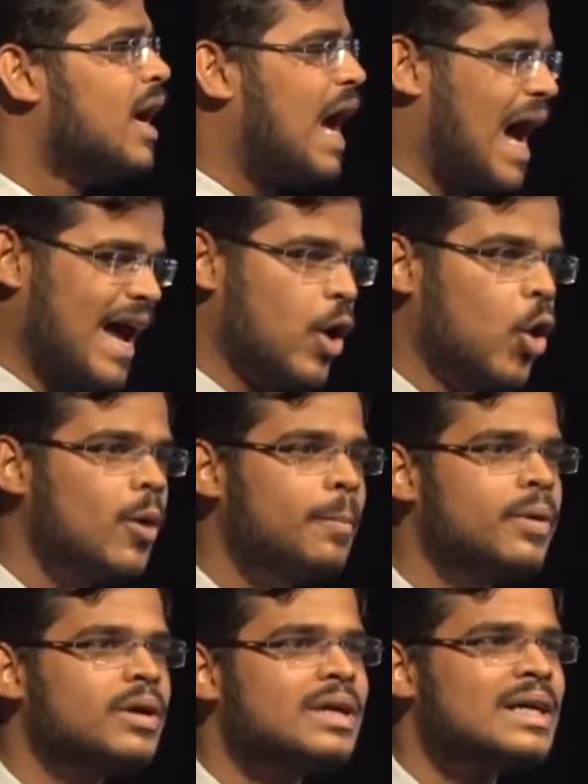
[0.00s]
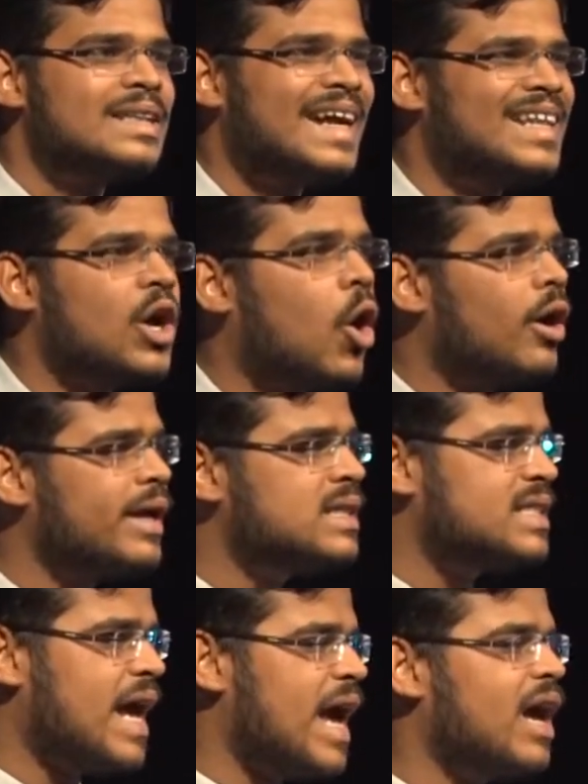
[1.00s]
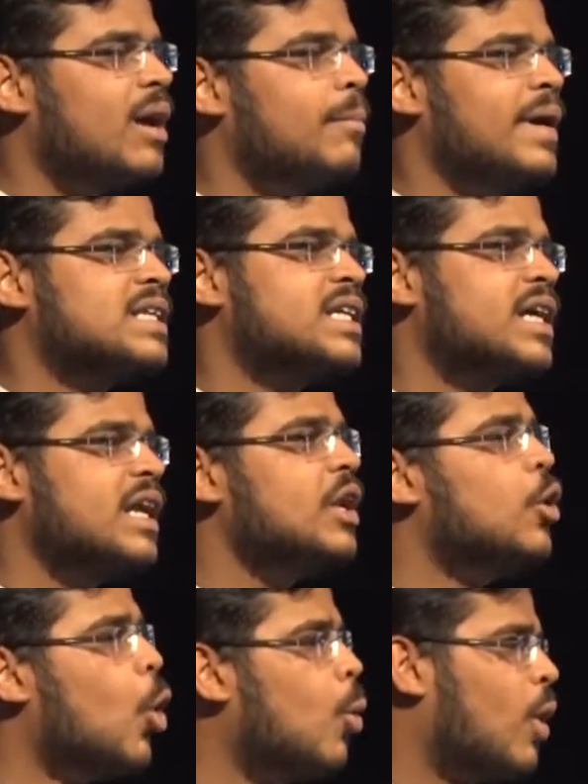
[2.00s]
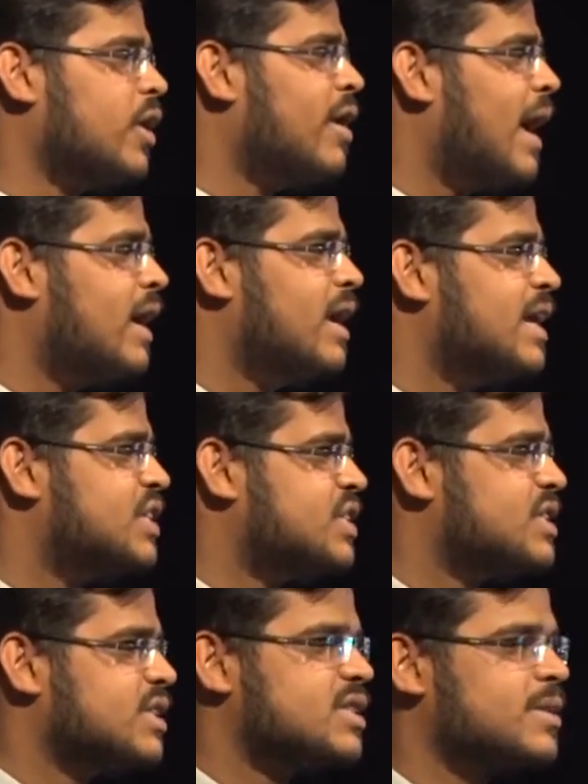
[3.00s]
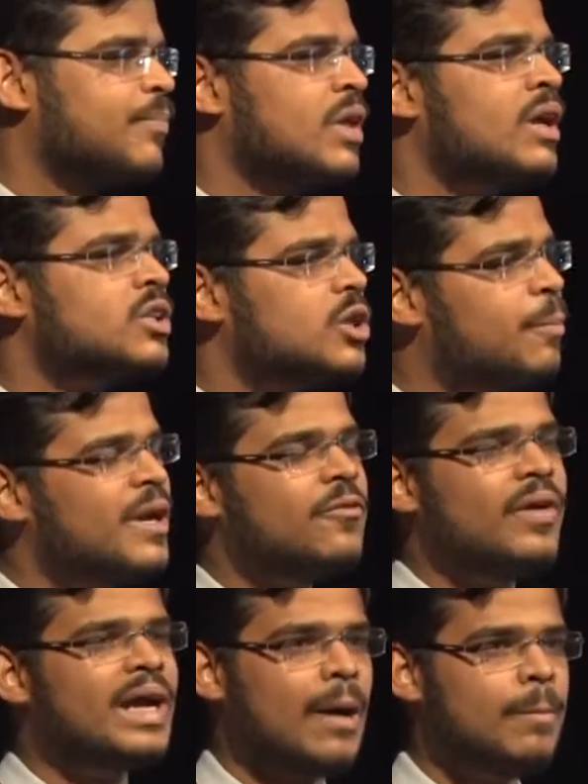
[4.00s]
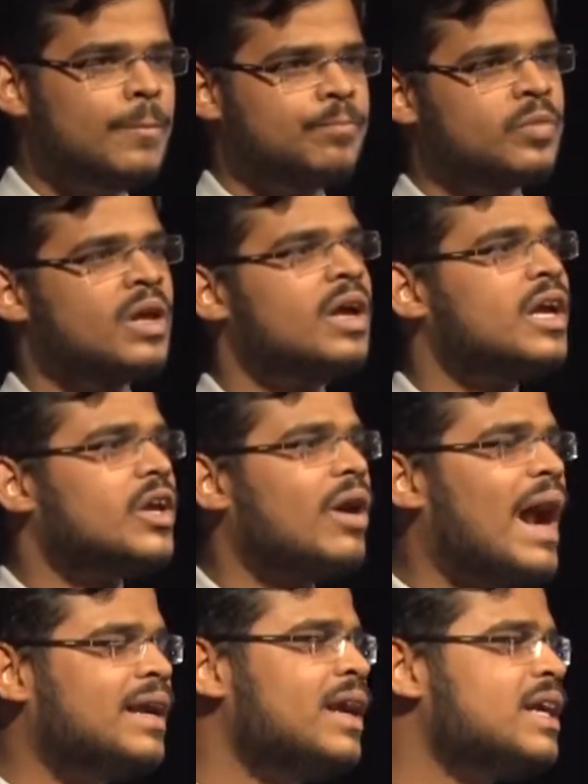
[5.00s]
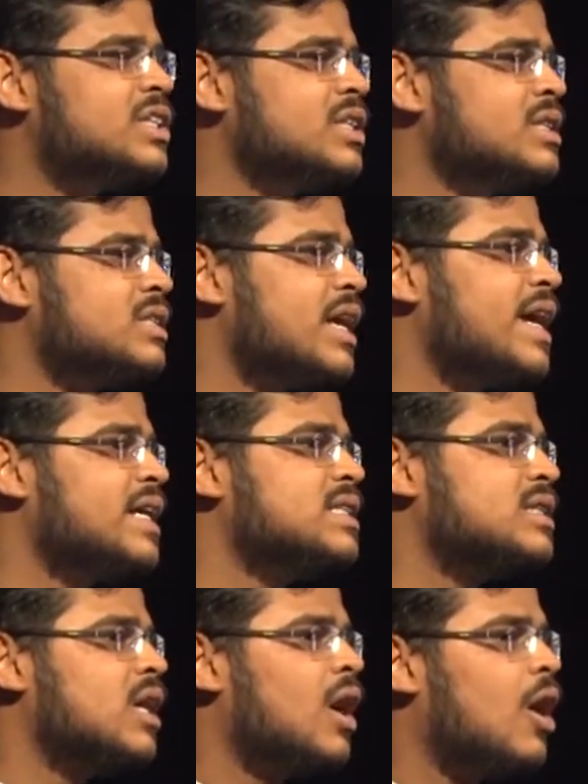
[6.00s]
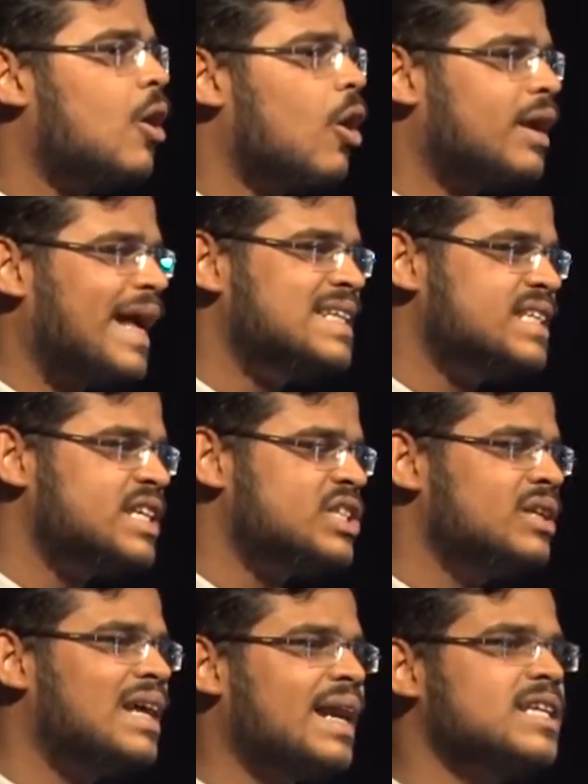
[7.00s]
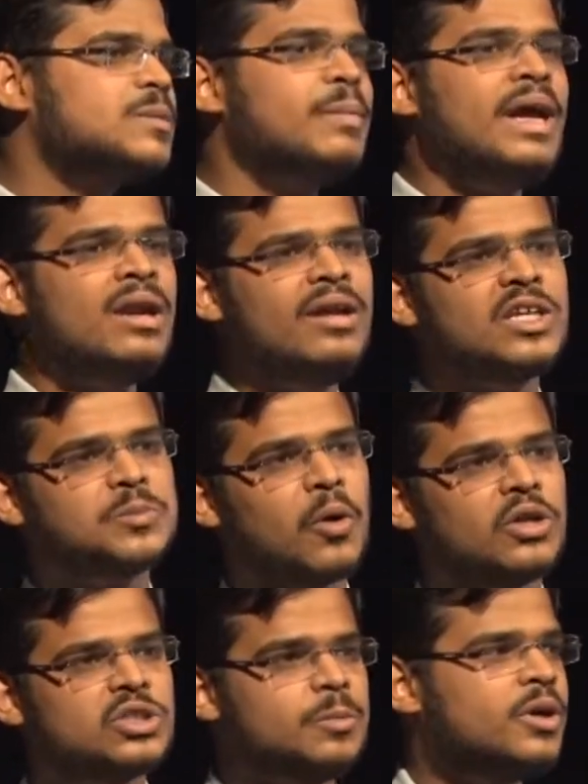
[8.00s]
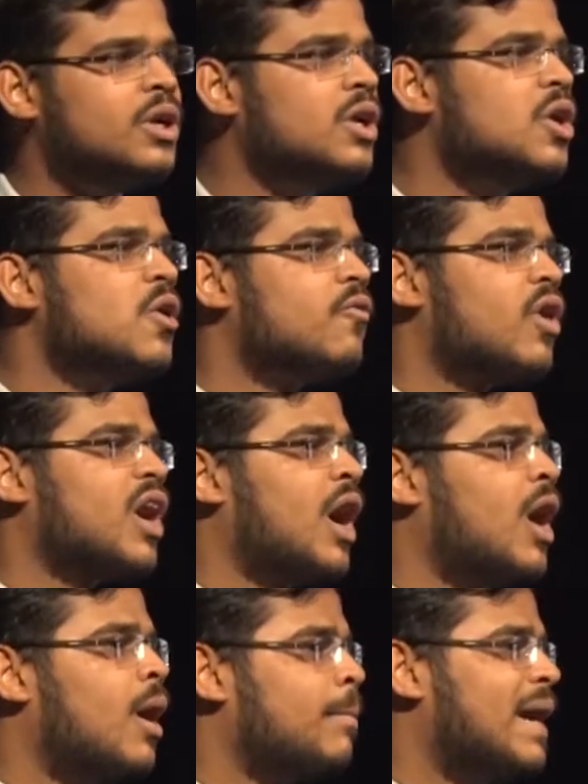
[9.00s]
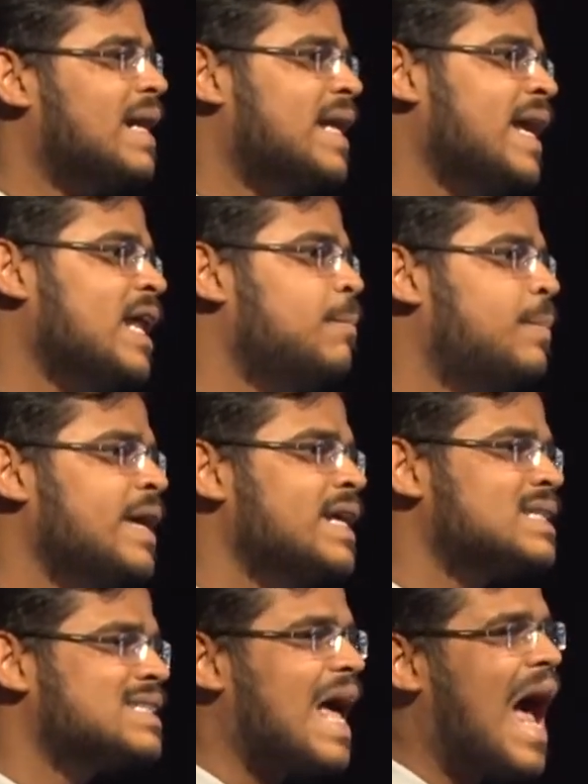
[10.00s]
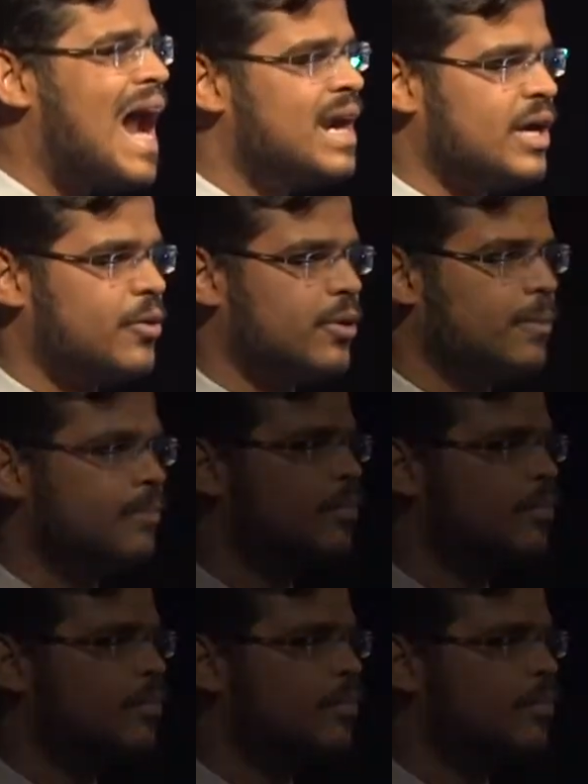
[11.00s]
I hope that the audience here basically know what United Nations is. So briefing up, United Nations is an organization that is mainly responsible for maintaining peace and decorum,